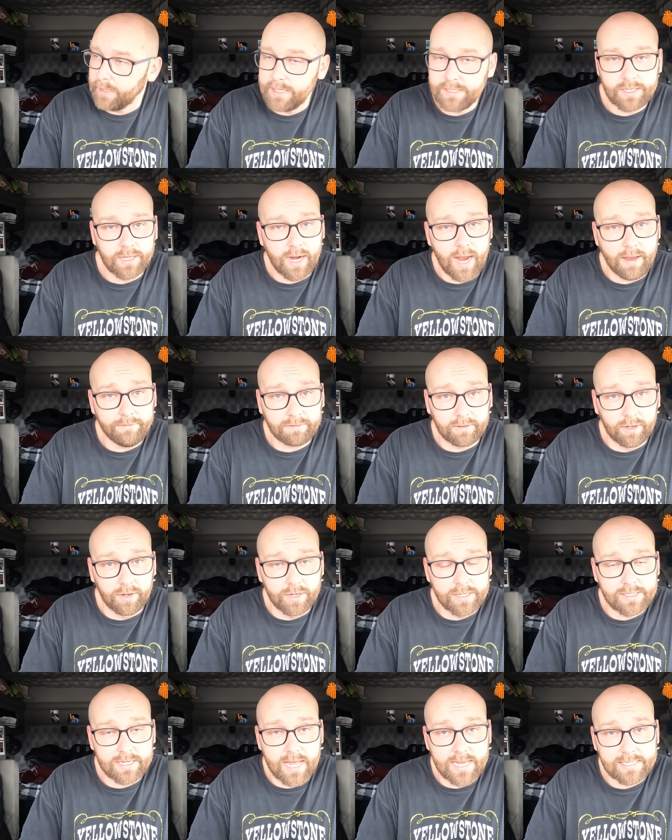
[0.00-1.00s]
He's gonna have to
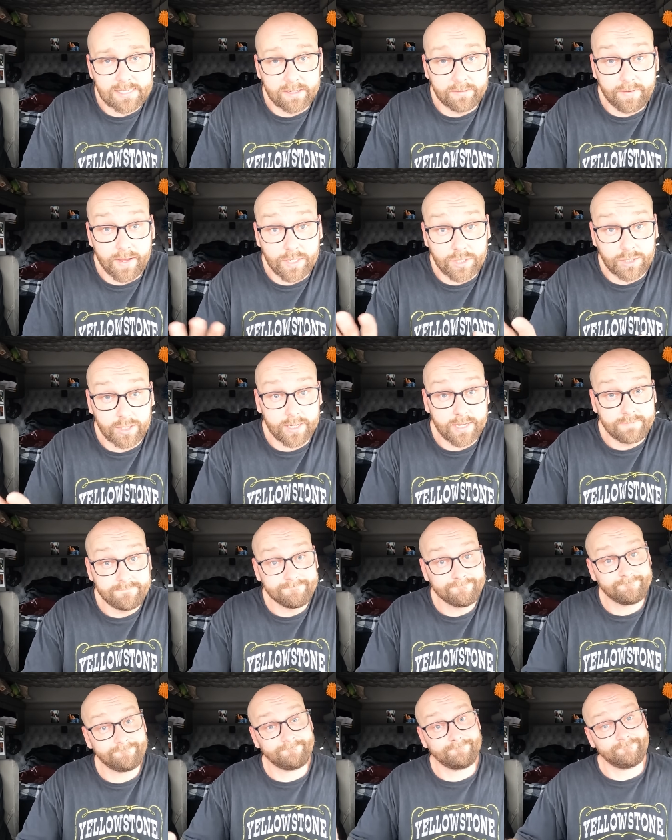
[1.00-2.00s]
learn his lesson eventually,
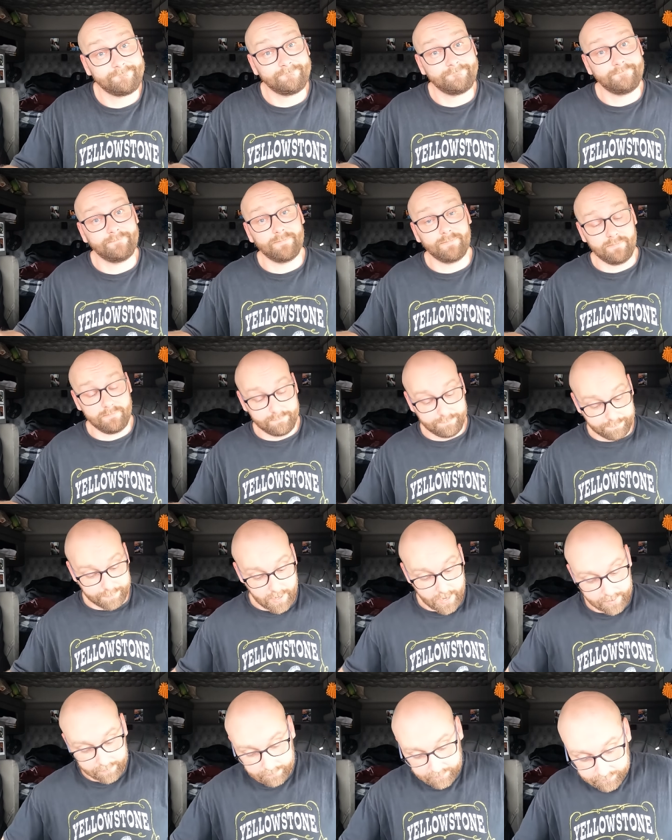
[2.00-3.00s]

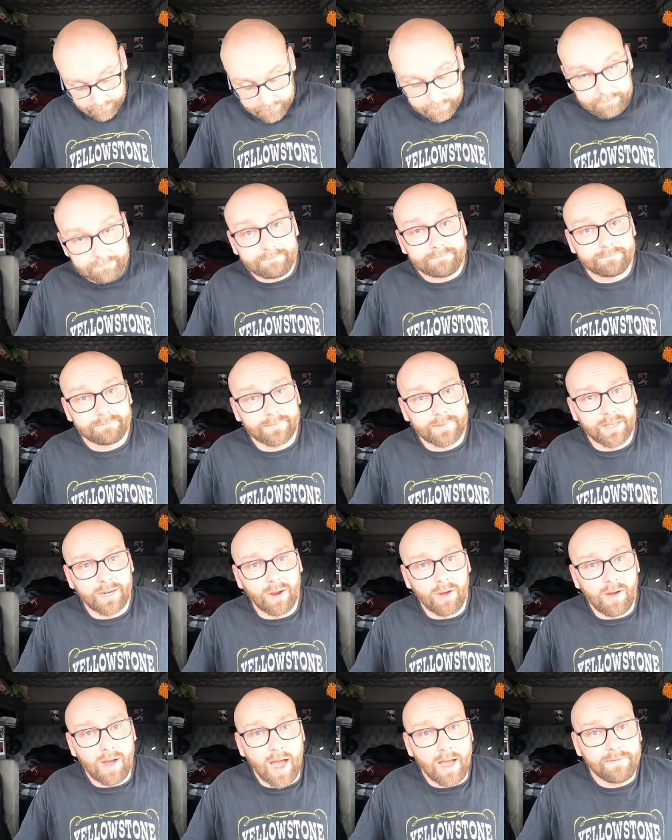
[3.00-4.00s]
but you
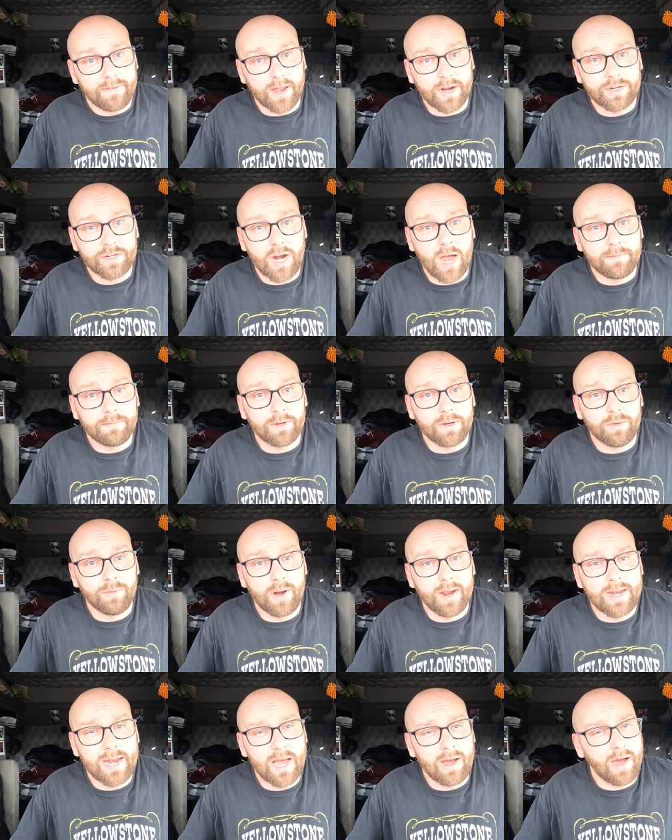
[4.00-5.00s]
know, I've got a job to do
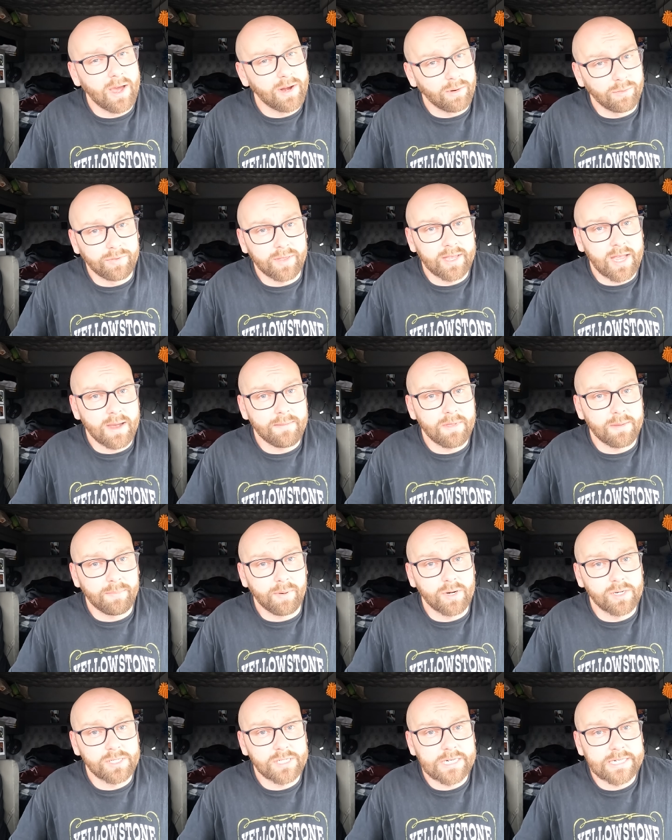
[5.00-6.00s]
right now. I don't think I'm the
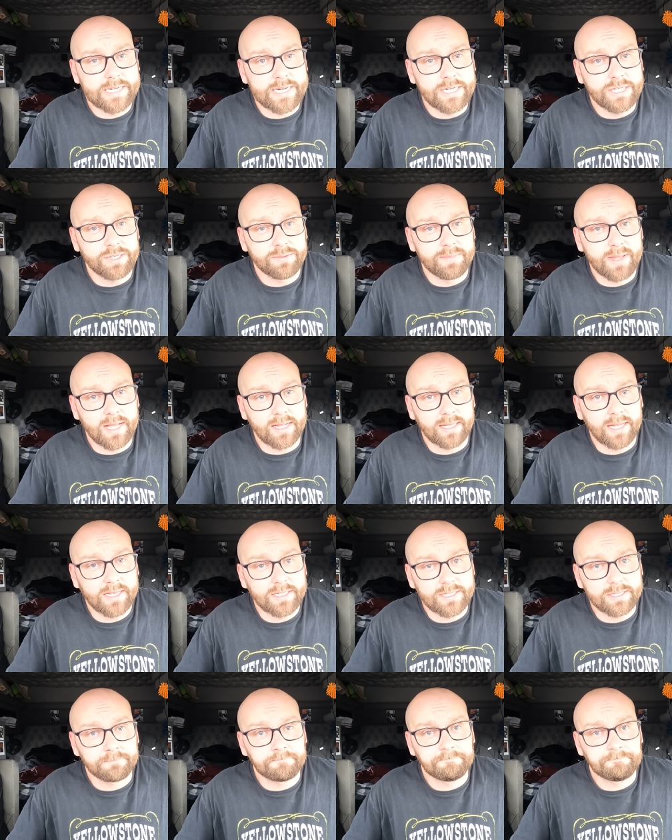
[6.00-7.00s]
person to teach him that
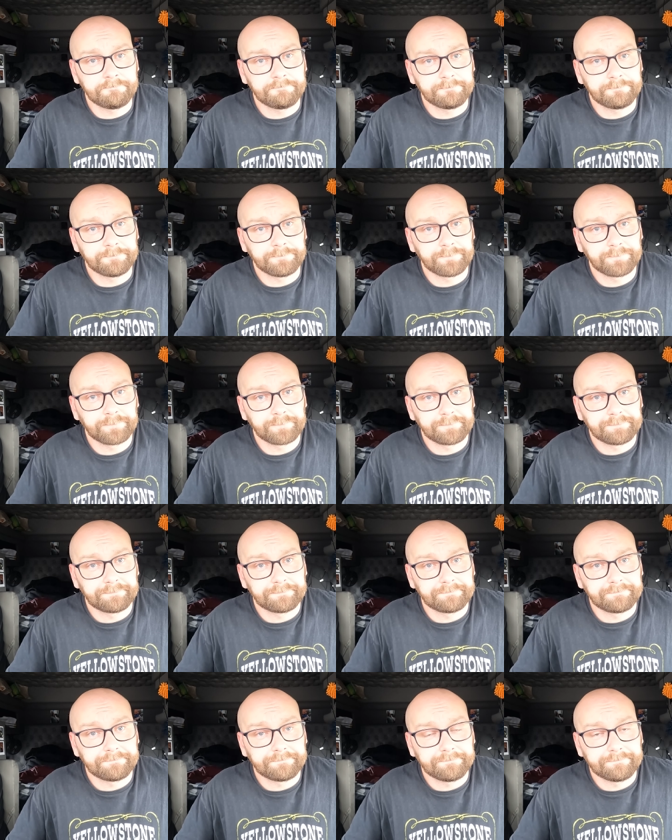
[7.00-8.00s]
lesson.
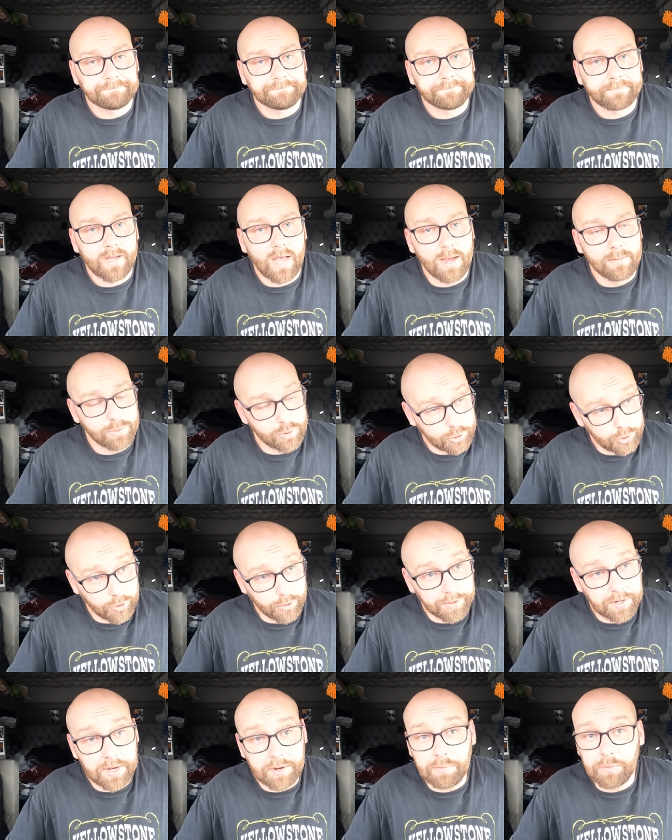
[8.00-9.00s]
I'm
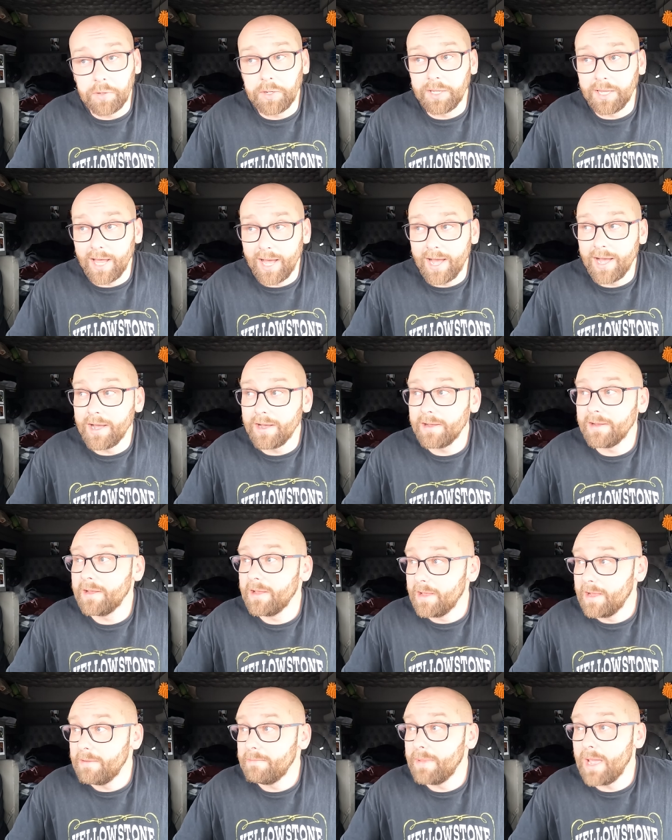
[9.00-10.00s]
sure he will uh,
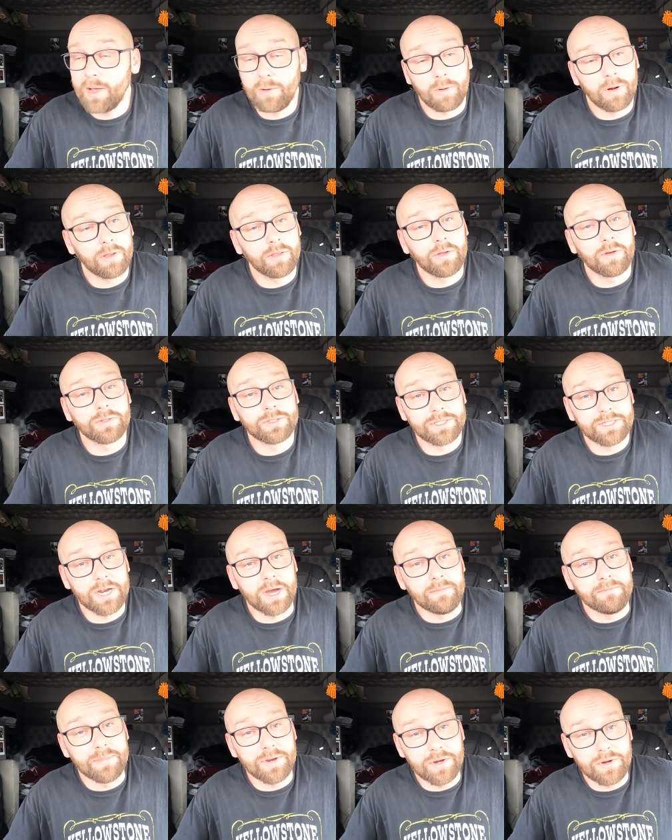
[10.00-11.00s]
make one of those
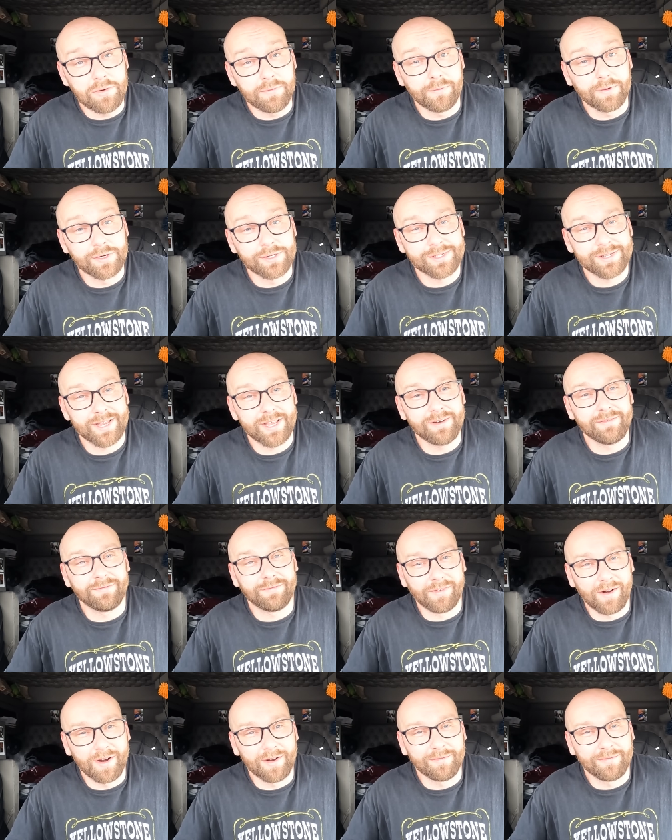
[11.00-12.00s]
dumb maneuvers in
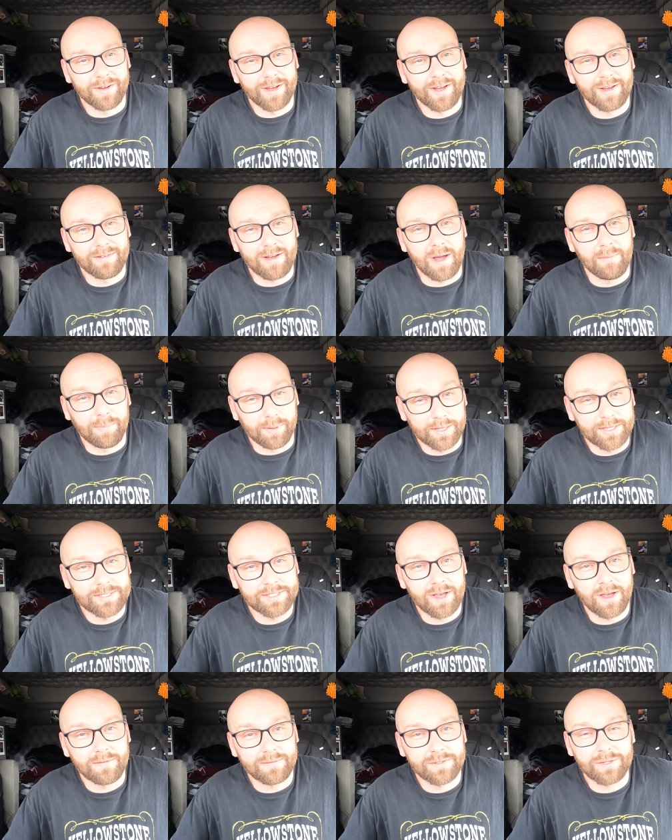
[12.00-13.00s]
front of a, a
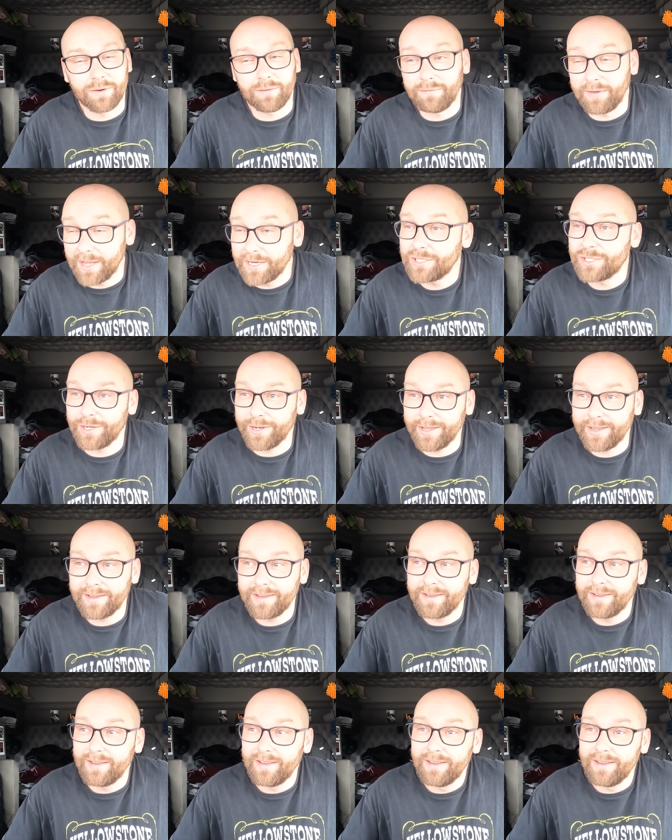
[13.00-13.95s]
police officer eventually,